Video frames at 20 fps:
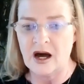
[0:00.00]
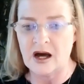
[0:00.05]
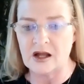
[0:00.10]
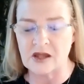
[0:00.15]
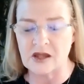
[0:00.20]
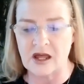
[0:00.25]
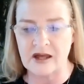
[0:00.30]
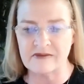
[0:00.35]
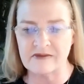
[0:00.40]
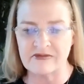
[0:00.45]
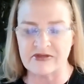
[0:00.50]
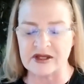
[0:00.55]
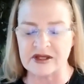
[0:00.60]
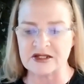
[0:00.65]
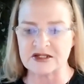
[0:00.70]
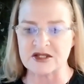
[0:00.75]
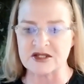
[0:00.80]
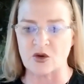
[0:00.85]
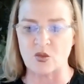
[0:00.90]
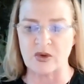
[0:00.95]
a lot of
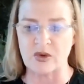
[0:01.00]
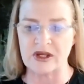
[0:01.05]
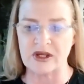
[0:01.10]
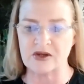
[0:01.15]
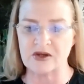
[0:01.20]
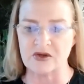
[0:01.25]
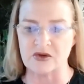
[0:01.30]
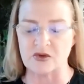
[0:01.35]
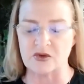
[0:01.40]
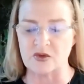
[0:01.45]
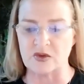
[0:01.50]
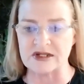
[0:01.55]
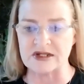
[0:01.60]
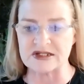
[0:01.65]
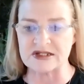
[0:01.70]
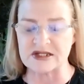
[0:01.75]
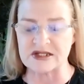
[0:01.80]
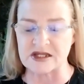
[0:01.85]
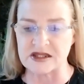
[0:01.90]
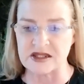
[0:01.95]
things that we do
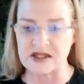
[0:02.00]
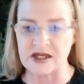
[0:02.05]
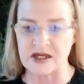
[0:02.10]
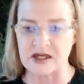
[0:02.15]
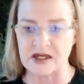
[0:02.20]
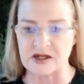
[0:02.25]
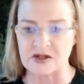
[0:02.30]
is to think